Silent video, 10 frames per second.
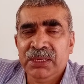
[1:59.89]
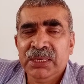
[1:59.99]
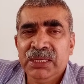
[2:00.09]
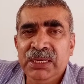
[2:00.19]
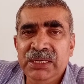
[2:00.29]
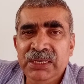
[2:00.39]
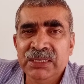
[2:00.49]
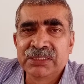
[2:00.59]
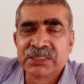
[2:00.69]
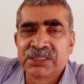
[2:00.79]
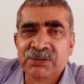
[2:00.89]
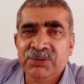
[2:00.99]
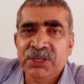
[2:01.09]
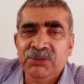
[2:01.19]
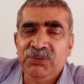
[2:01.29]
Indian
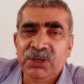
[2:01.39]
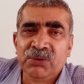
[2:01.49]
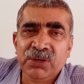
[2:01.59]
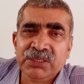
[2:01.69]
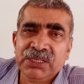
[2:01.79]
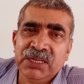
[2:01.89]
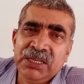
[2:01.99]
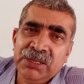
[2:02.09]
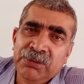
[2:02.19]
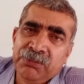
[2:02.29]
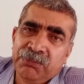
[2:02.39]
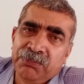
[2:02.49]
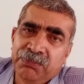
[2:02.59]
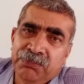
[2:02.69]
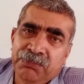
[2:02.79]
system, we call it the
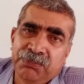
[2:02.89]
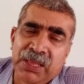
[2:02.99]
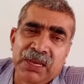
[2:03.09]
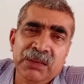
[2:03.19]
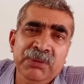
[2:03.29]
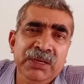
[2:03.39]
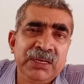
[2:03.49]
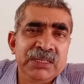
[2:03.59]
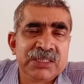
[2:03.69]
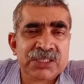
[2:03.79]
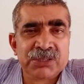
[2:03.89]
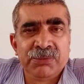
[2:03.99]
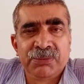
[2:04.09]
parliamentary system of